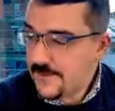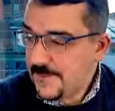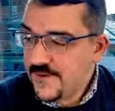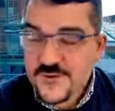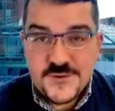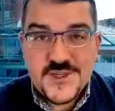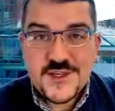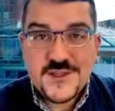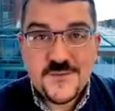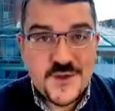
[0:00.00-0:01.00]
if you say
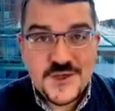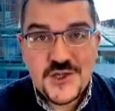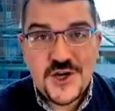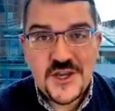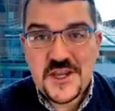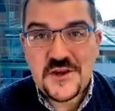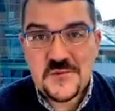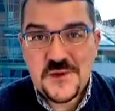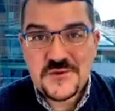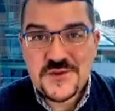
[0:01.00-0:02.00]
something shocking and
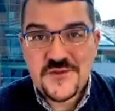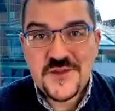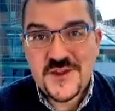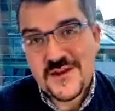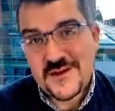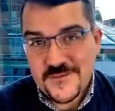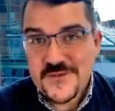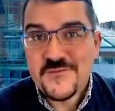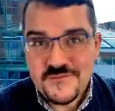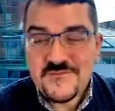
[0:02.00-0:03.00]
abusive, then I can
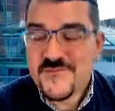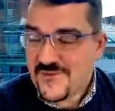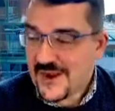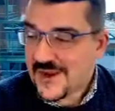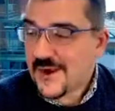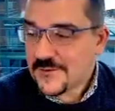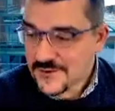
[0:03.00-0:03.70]
find out who